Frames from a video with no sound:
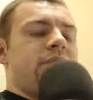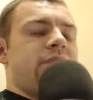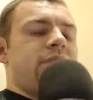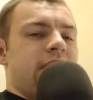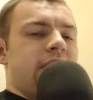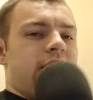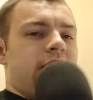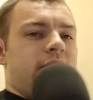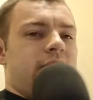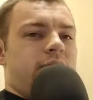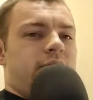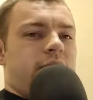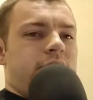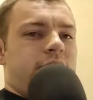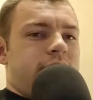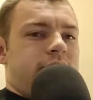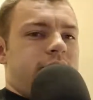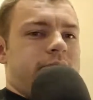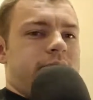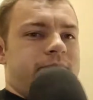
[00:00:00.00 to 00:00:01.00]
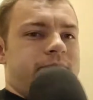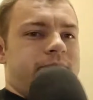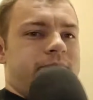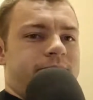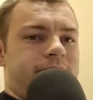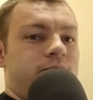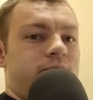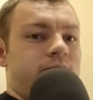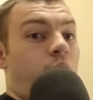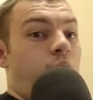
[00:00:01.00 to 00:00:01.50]
me not want to
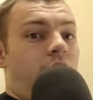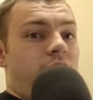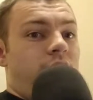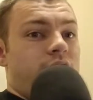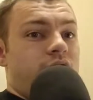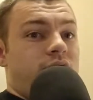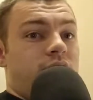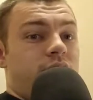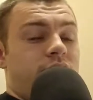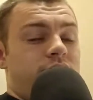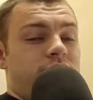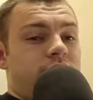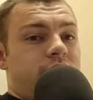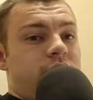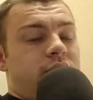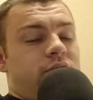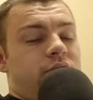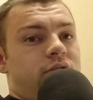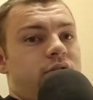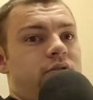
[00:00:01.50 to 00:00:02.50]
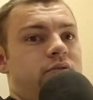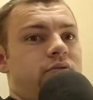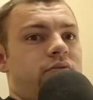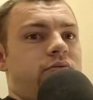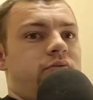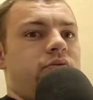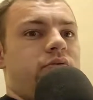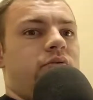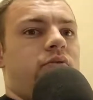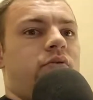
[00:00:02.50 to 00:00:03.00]
watch those kind of
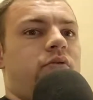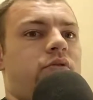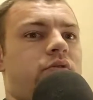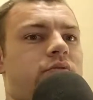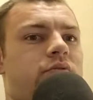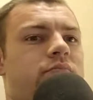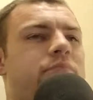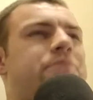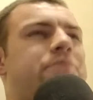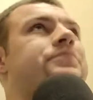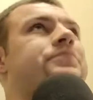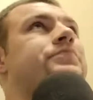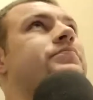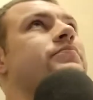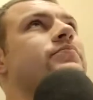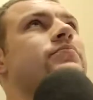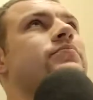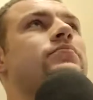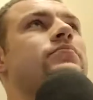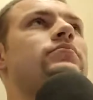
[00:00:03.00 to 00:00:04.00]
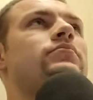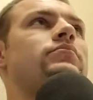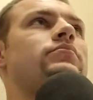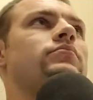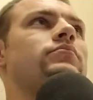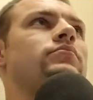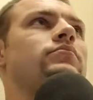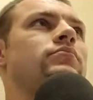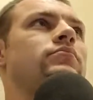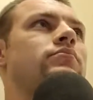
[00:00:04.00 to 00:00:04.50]
shows, or
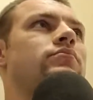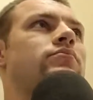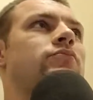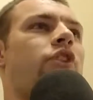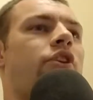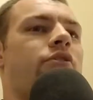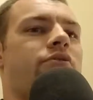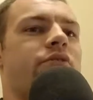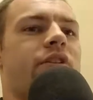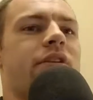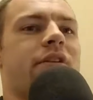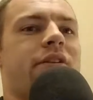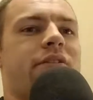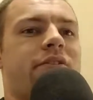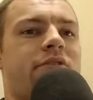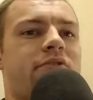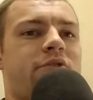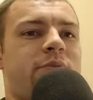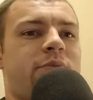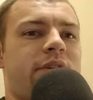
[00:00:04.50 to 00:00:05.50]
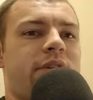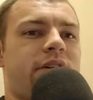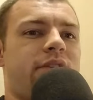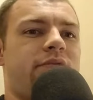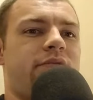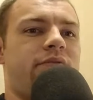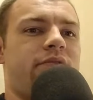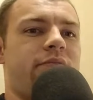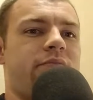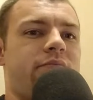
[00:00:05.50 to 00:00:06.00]
just kind of turns me
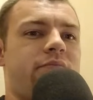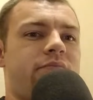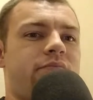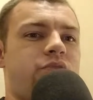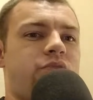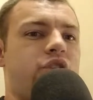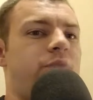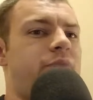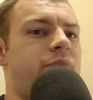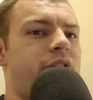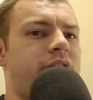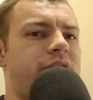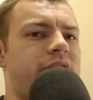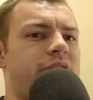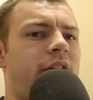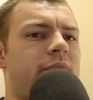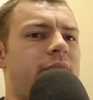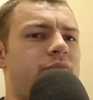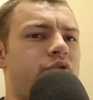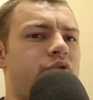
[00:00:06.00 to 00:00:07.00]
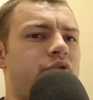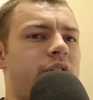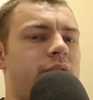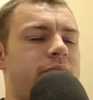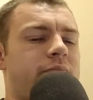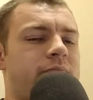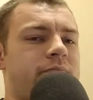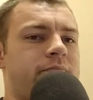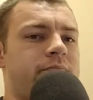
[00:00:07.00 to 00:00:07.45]
off from jumping on the hype train.